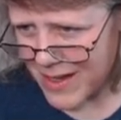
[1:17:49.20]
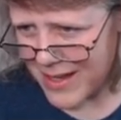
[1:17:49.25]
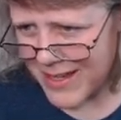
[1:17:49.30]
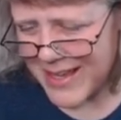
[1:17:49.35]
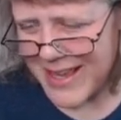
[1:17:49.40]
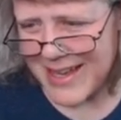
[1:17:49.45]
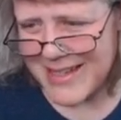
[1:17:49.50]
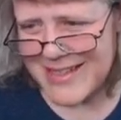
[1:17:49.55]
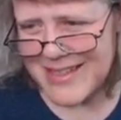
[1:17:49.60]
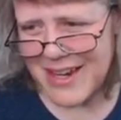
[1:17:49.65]

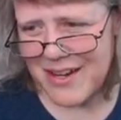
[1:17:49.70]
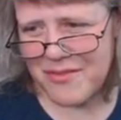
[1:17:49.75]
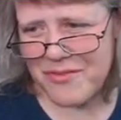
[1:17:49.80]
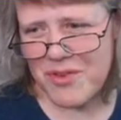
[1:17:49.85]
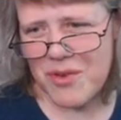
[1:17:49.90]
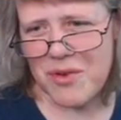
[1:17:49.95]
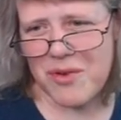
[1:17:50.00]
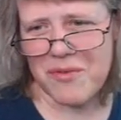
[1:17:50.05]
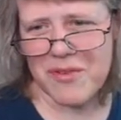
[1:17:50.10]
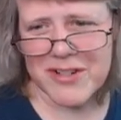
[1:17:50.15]
Yes, done a
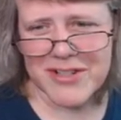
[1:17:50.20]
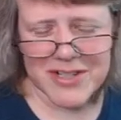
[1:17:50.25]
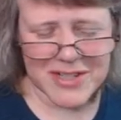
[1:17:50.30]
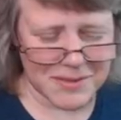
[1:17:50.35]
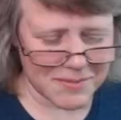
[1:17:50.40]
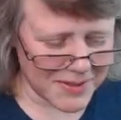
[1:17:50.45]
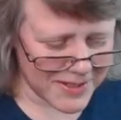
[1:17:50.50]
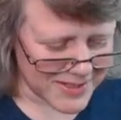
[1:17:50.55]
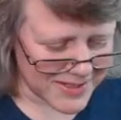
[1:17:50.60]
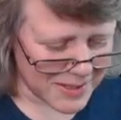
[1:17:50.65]
few
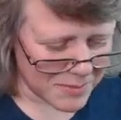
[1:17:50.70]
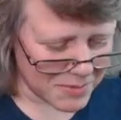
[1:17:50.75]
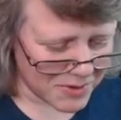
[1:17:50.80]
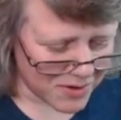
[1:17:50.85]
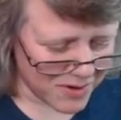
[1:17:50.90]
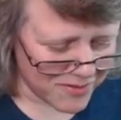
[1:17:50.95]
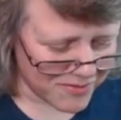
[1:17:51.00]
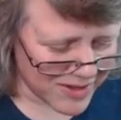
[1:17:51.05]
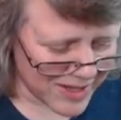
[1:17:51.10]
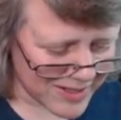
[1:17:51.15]
conversions because
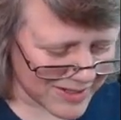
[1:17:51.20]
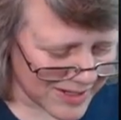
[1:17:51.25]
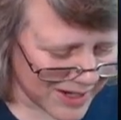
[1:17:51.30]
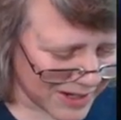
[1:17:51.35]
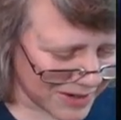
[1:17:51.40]
hippogriff. Yes, I